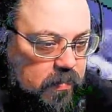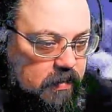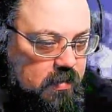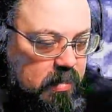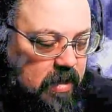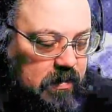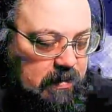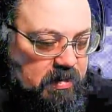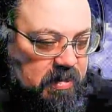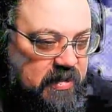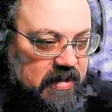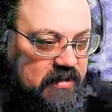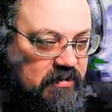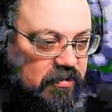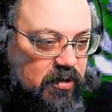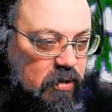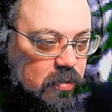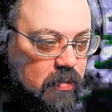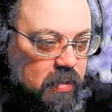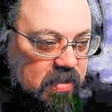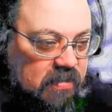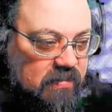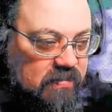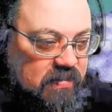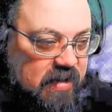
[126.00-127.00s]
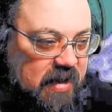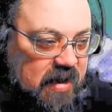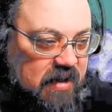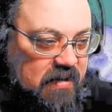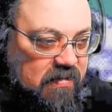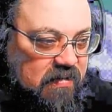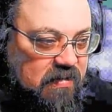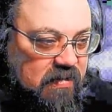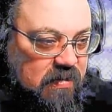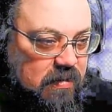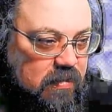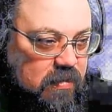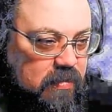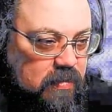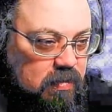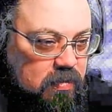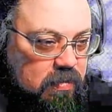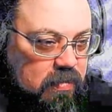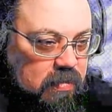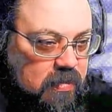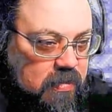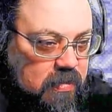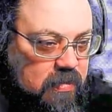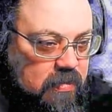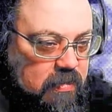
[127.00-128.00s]
I mean, there's two ways to get to. Let me
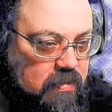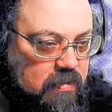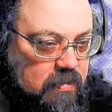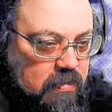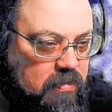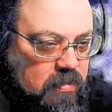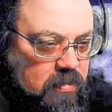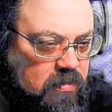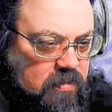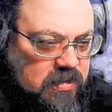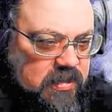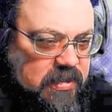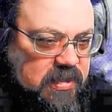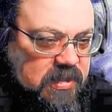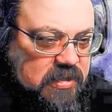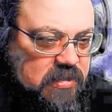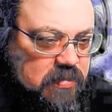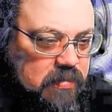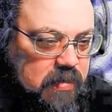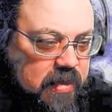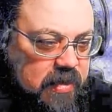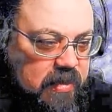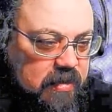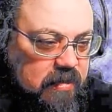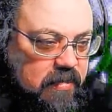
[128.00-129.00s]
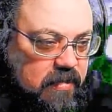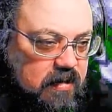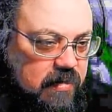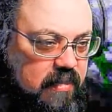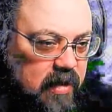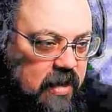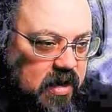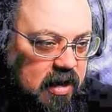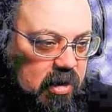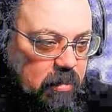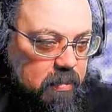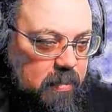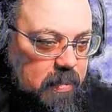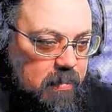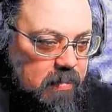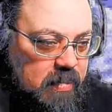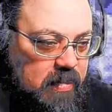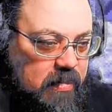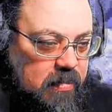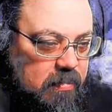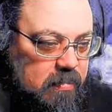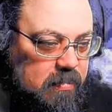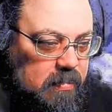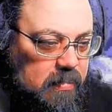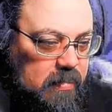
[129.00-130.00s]
do this way. I can't remember.